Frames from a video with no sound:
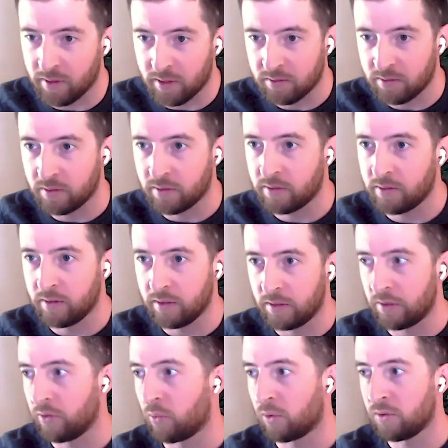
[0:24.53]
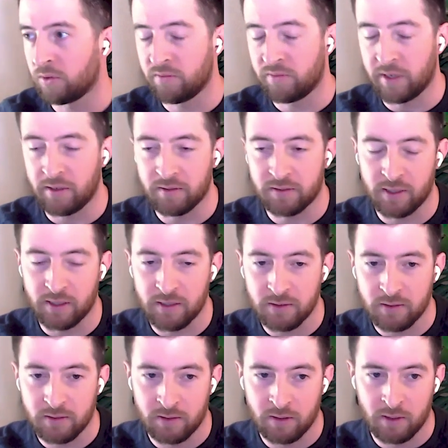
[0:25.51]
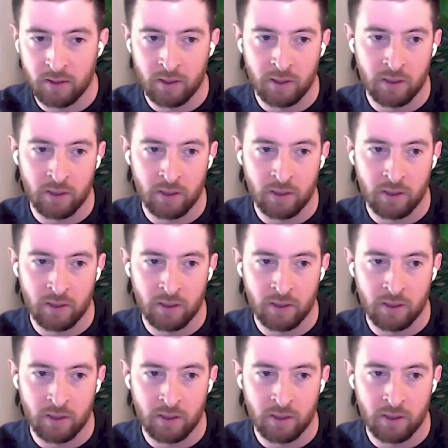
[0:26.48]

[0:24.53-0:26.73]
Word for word: that I took into the world of data science.